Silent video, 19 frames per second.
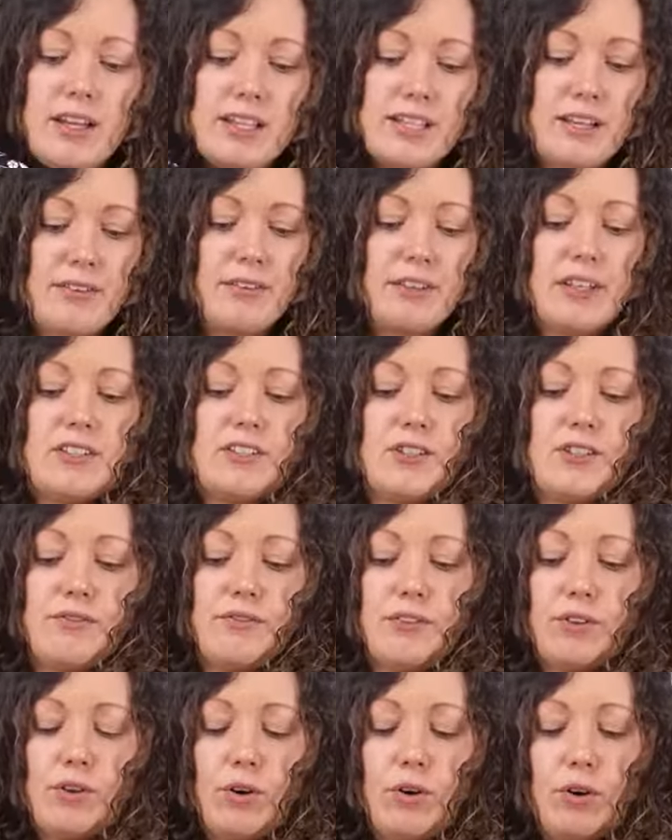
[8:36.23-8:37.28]
Definitely sort of
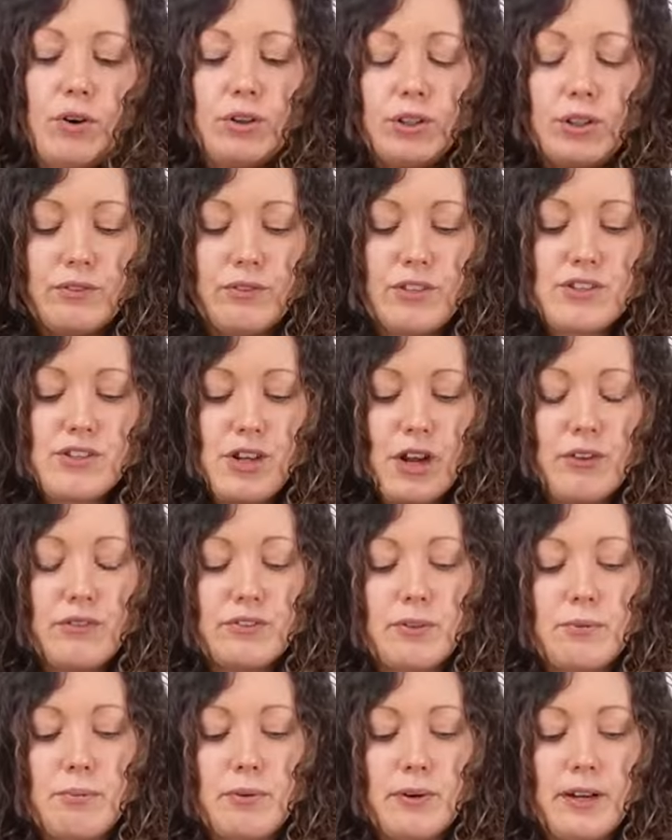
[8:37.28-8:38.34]
an all over
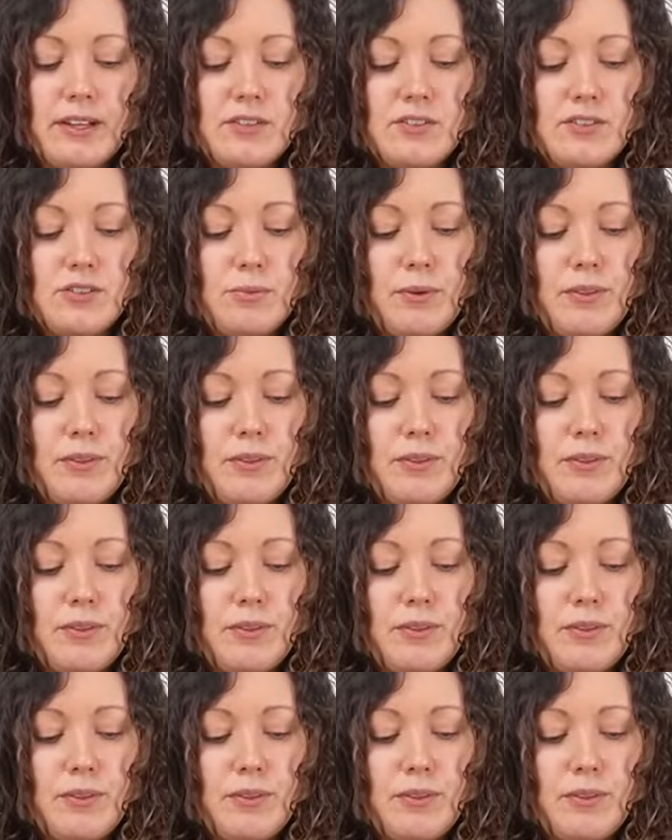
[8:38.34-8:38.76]
softer print